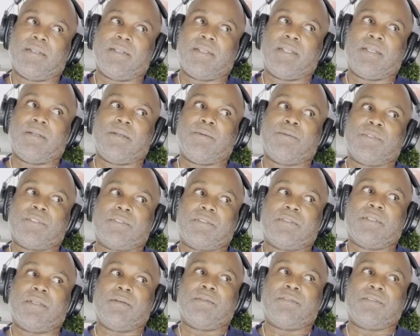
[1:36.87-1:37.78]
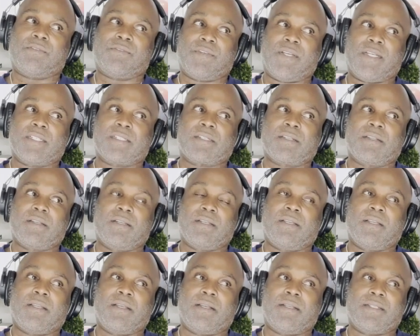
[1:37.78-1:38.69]
it was
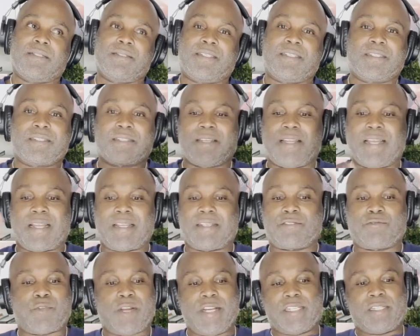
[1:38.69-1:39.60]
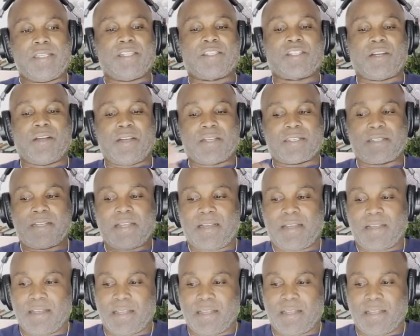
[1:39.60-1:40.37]
just like it's racially charged now.